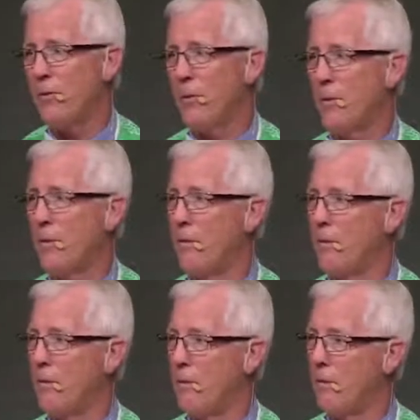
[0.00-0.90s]
think
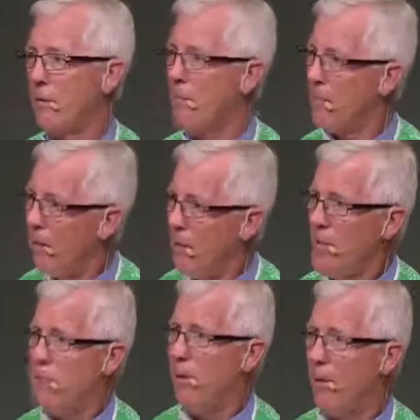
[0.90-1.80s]
in
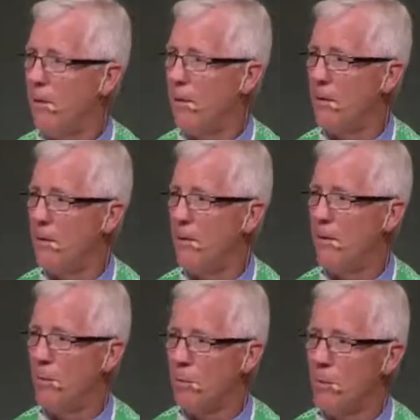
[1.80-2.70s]
large part
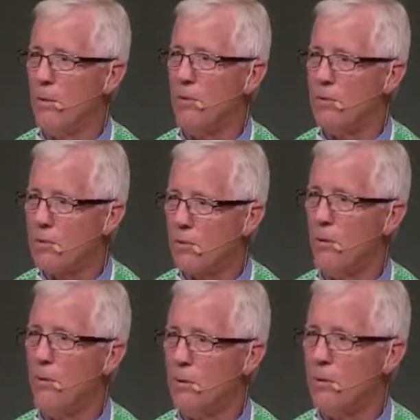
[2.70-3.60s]
the world
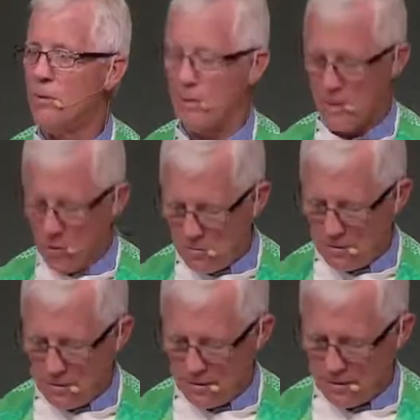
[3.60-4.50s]
scorns
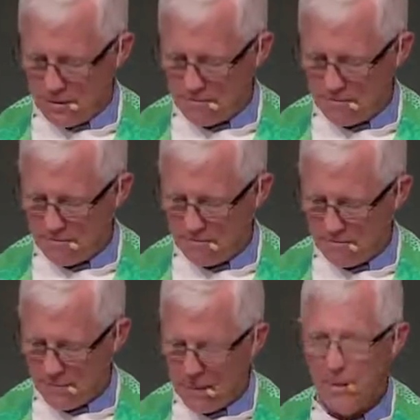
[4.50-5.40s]
humility.
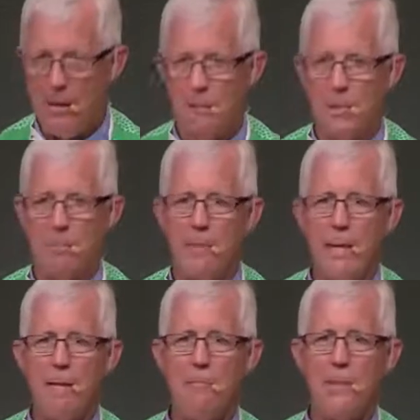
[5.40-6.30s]
But may
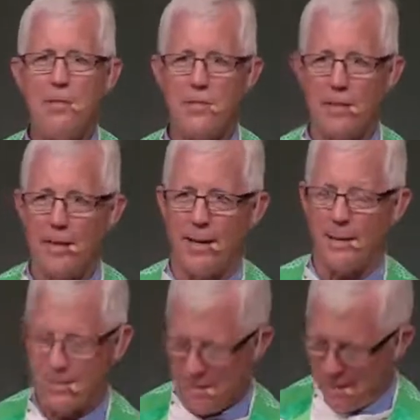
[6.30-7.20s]
it be said
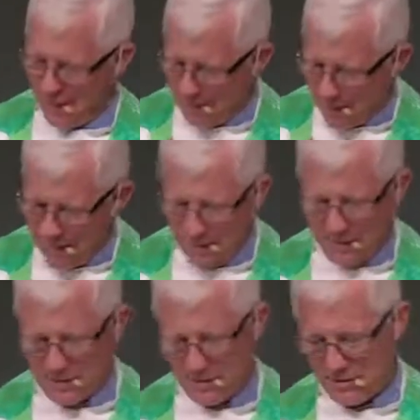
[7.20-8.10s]
about
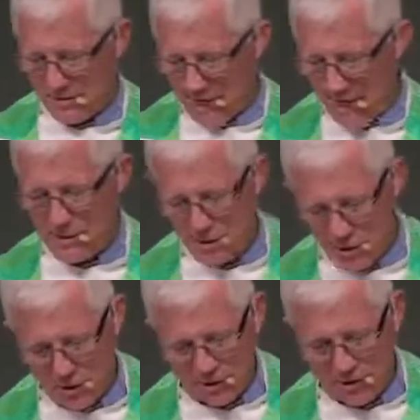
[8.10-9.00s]
us, God's
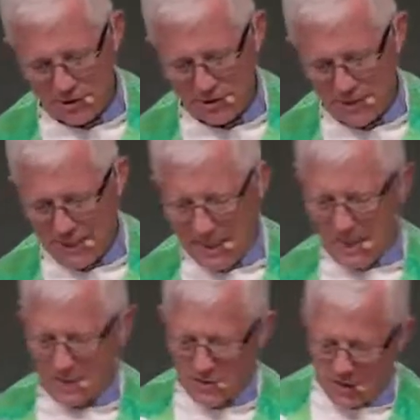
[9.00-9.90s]
church, it
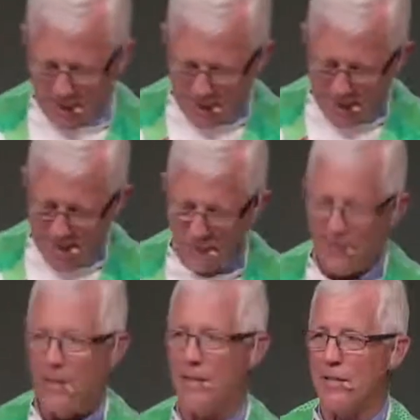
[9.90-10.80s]
is live
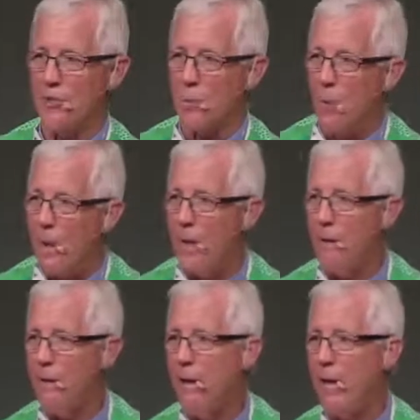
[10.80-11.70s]
and it is
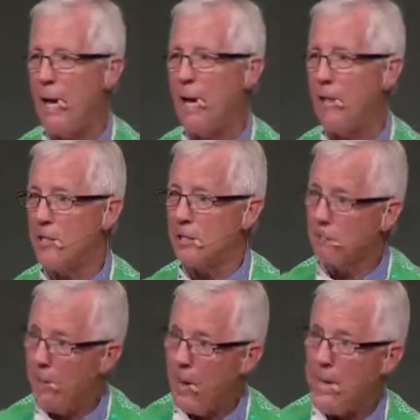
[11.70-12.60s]
well and it is
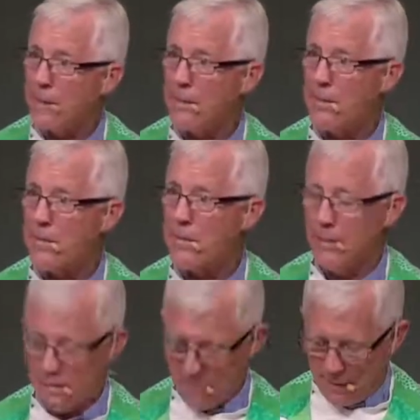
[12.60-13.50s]
practiced
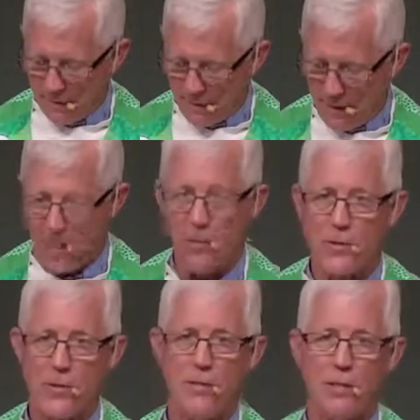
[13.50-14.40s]
by the
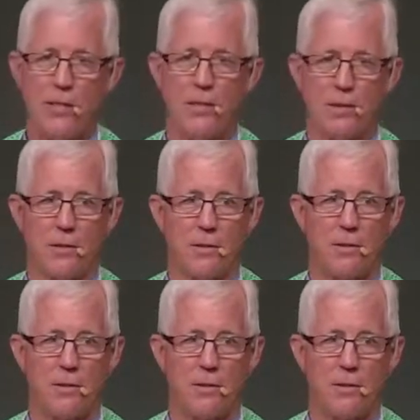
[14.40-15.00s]
followers of Jesus,